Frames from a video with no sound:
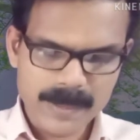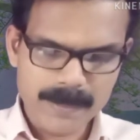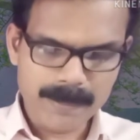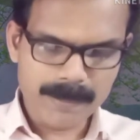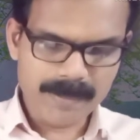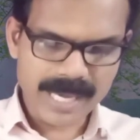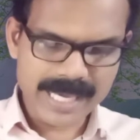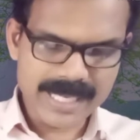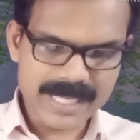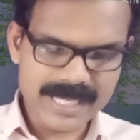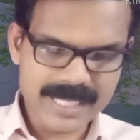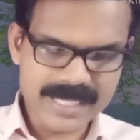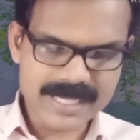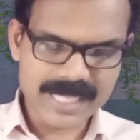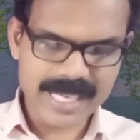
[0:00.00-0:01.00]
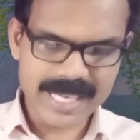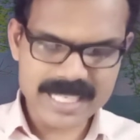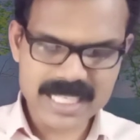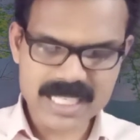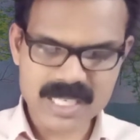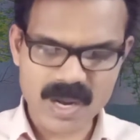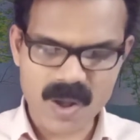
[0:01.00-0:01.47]
made a
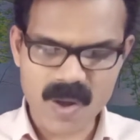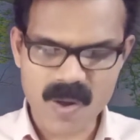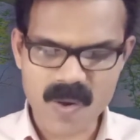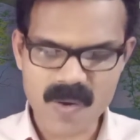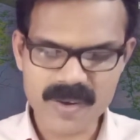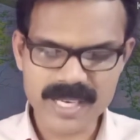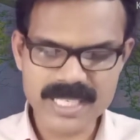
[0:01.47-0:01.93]
strong